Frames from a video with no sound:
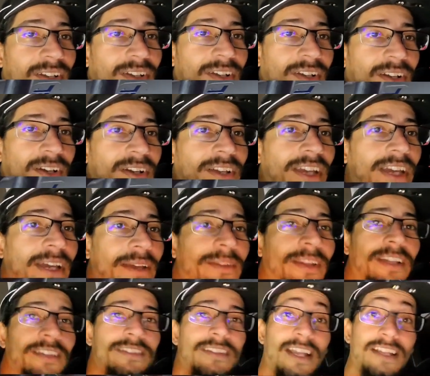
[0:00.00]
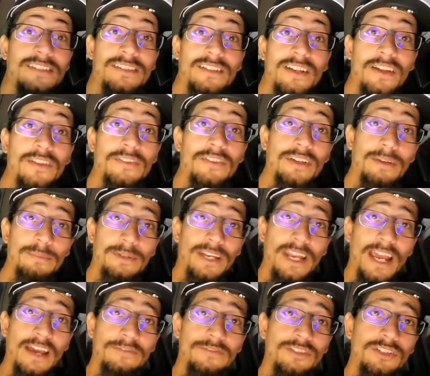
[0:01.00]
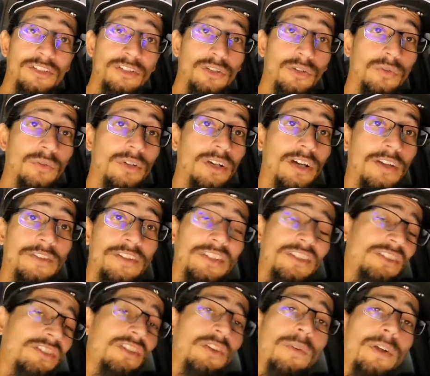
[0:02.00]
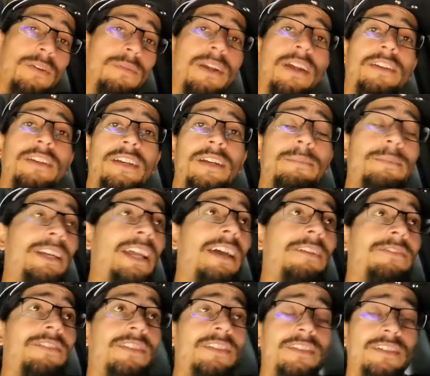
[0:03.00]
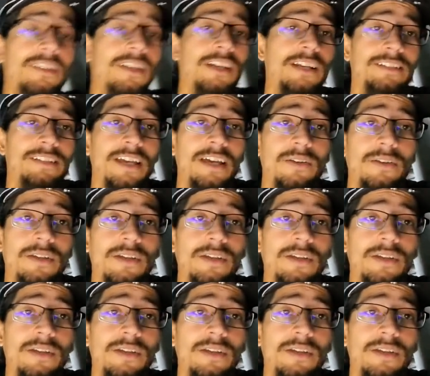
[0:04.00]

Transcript: Okay, that's that's another thing I'm gonna have to do. Uh, there's just no way around it. I'm gonna have to cut it down.